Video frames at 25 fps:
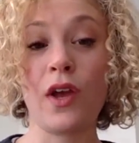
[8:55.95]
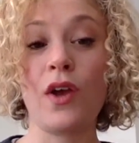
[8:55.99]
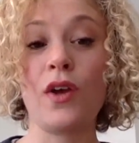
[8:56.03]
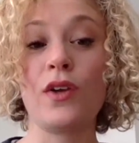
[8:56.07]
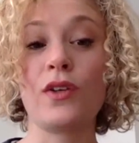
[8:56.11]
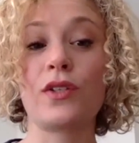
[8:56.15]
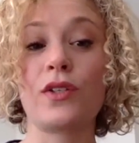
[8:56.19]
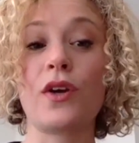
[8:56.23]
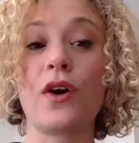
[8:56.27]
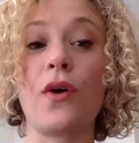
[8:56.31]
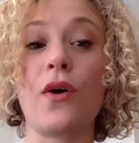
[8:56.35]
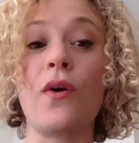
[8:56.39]

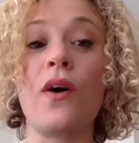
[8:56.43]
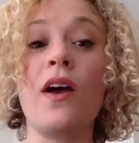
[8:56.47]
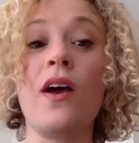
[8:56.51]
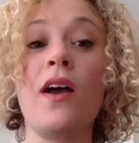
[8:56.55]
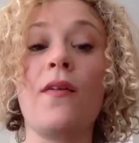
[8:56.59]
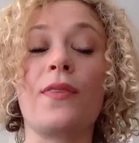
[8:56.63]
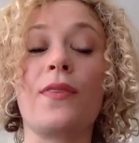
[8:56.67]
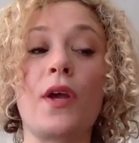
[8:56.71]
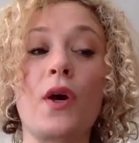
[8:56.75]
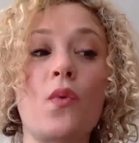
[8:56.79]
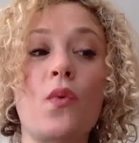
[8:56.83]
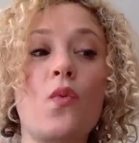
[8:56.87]
So
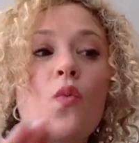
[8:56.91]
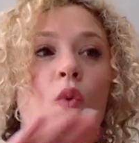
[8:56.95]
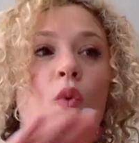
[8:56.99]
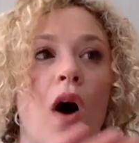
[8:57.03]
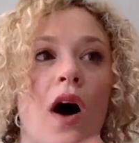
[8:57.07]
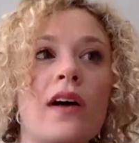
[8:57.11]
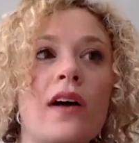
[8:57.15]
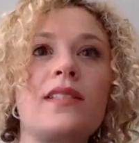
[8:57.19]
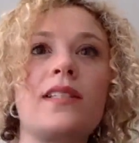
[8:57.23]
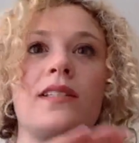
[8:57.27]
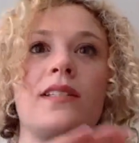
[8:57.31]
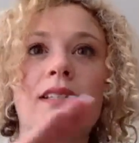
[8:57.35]
there
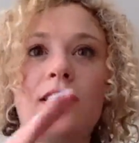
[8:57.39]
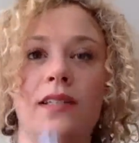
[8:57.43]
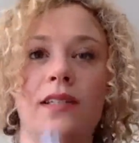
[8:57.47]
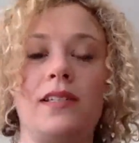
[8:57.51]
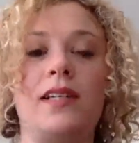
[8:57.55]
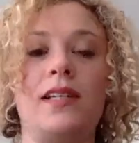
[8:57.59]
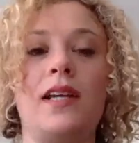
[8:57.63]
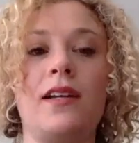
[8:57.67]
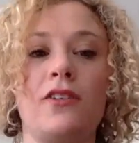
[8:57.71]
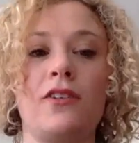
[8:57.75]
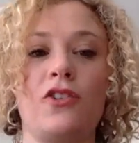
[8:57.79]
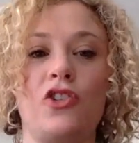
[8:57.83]
was a
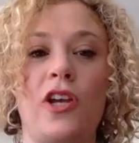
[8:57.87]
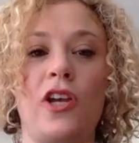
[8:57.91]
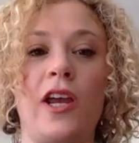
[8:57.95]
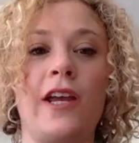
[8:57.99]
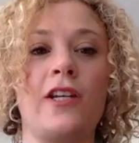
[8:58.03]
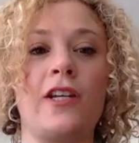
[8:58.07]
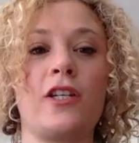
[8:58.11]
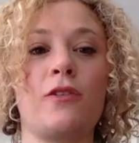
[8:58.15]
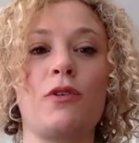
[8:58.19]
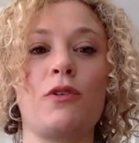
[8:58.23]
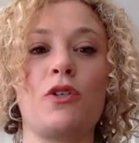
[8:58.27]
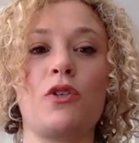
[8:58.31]
distinct
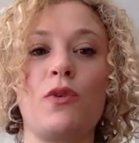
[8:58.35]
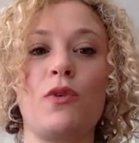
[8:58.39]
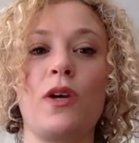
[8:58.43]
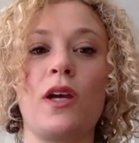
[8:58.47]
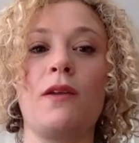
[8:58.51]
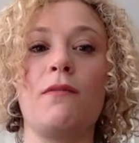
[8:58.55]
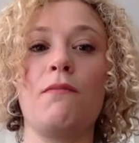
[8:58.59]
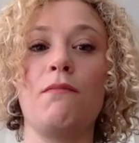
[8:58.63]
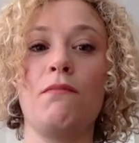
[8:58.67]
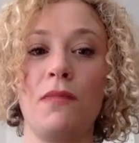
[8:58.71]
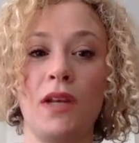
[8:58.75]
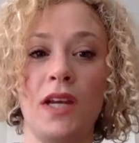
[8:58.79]
change
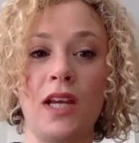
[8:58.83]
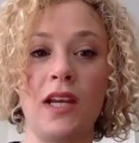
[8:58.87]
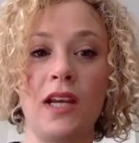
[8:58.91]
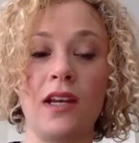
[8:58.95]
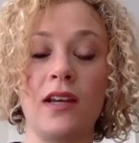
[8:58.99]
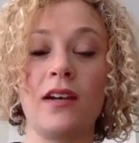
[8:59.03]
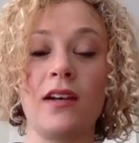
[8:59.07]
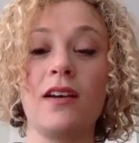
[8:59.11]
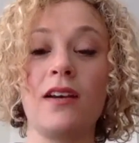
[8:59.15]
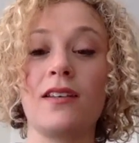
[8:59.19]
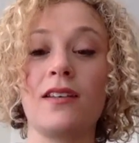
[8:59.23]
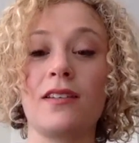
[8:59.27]
between
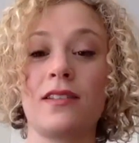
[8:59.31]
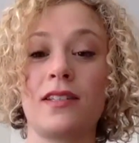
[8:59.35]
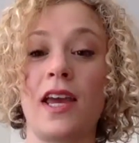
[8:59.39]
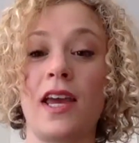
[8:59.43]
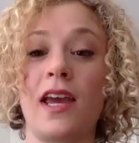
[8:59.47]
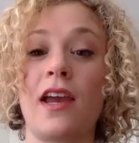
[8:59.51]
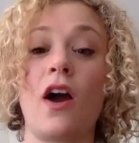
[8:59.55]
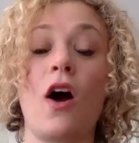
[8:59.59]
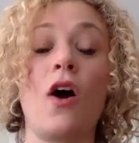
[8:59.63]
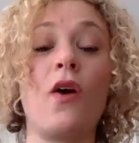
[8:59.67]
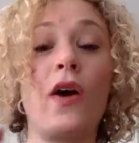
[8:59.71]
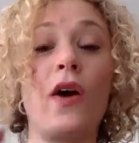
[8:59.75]
me
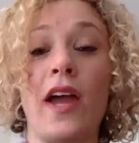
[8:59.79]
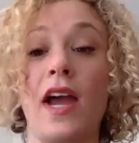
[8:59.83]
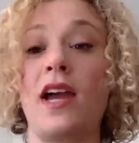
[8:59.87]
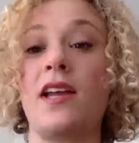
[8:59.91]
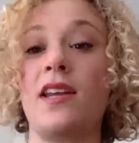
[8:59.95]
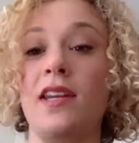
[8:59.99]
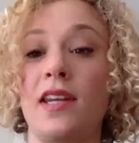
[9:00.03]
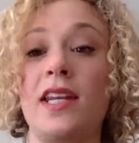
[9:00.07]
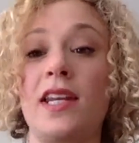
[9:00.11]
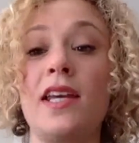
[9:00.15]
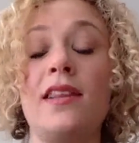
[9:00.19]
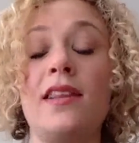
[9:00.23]
saying, okay, I
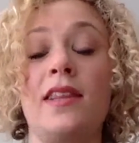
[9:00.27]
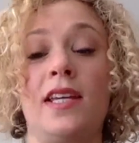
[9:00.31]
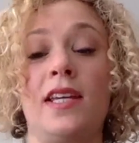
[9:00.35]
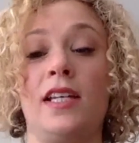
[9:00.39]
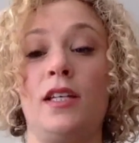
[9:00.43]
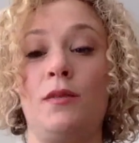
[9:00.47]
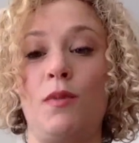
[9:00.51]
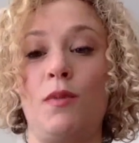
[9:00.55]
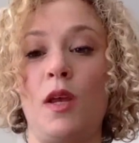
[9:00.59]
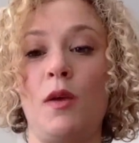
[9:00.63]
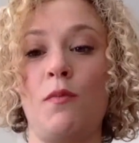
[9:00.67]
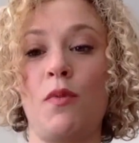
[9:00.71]
need
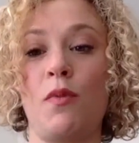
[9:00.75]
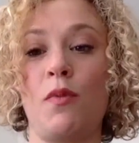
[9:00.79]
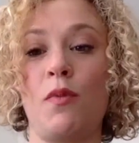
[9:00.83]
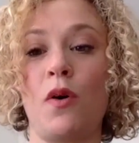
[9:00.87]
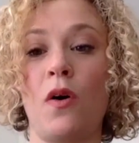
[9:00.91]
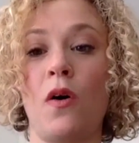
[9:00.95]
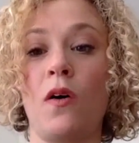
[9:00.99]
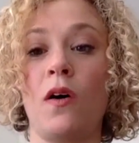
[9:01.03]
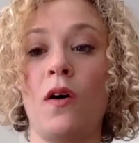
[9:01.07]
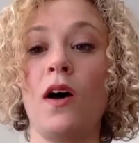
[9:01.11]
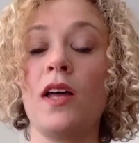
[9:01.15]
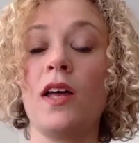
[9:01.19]
these
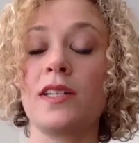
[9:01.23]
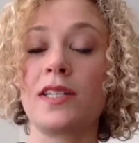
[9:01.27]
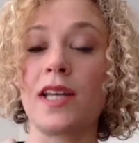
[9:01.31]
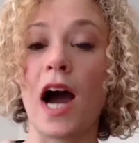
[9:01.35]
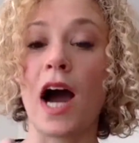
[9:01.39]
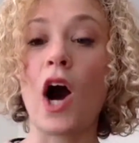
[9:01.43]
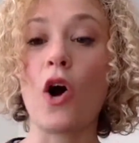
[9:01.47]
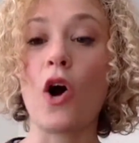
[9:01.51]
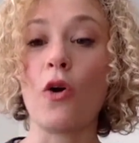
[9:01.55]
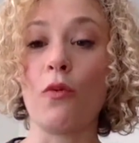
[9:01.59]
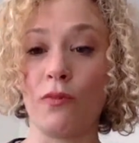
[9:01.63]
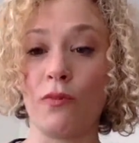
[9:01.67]
people to
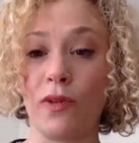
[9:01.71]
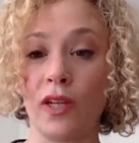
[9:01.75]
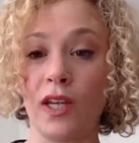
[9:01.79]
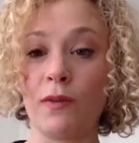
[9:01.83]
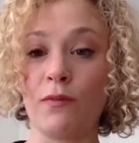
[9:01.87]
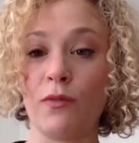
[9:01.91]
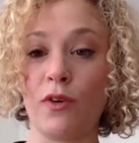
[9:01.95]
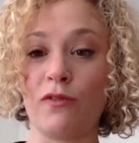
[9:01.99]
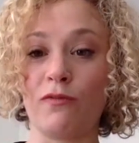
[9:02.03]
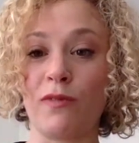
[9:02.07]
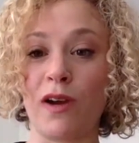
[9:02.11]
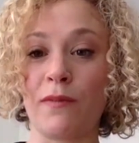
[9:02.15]
help me
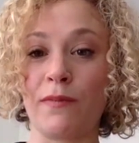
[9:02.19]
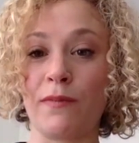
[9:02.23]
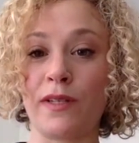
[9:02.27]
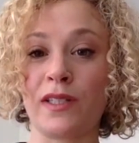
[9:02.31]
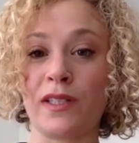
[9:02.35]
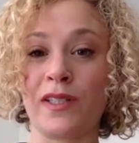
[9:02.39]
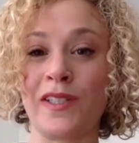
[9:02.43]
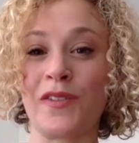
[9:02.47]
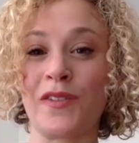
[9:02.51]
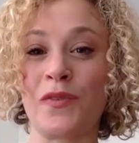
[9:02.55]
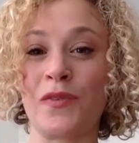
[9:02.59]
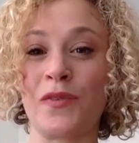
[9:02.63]
move my business